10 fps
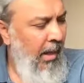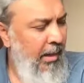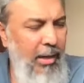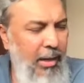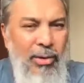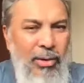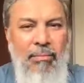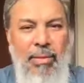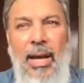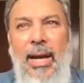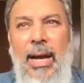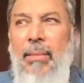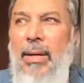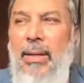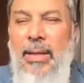And he looked at me like
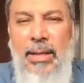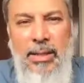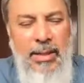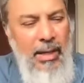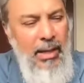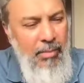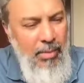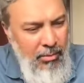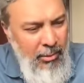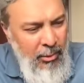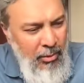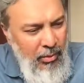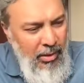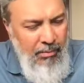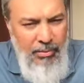I'm an idiot, like I'm
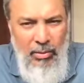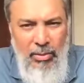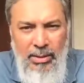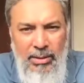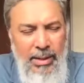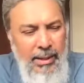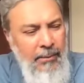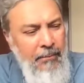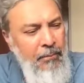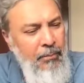with absolute disdain.